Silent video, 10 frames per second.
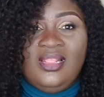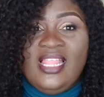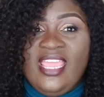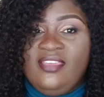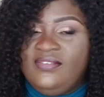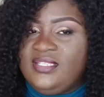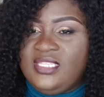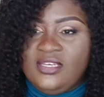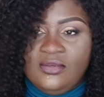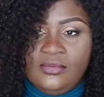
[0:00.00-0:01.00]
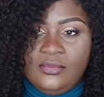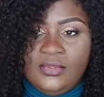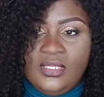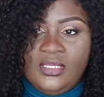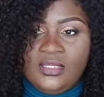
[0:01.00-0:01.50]
Lifestyle.
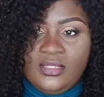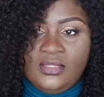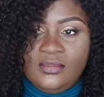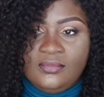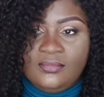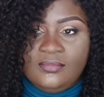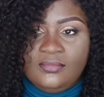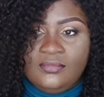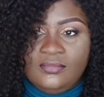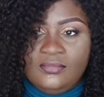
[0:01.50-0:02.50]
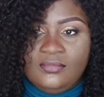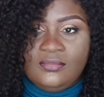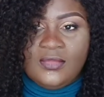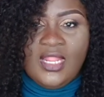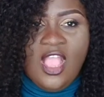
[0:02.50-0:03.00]
Like,
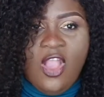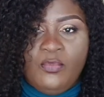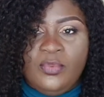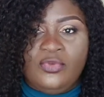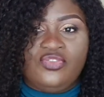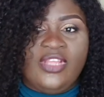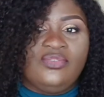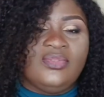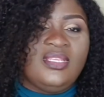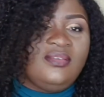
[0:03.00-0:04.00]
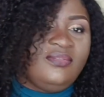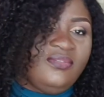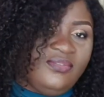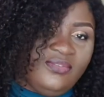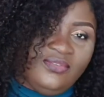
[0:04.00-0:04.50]
how people try to live
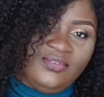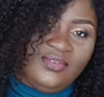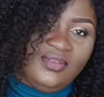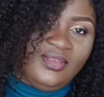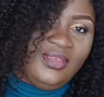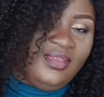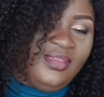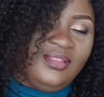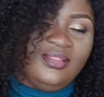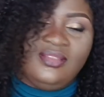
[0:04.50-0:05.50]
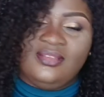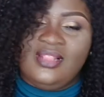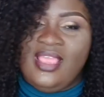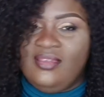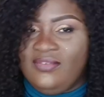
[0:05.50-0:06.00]
in this
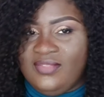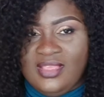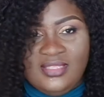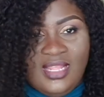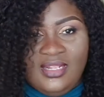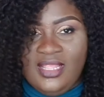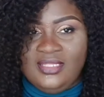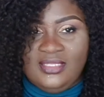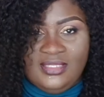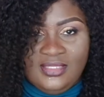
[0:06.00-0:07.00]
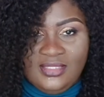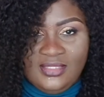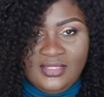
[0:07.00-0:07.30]
life that's hard like this.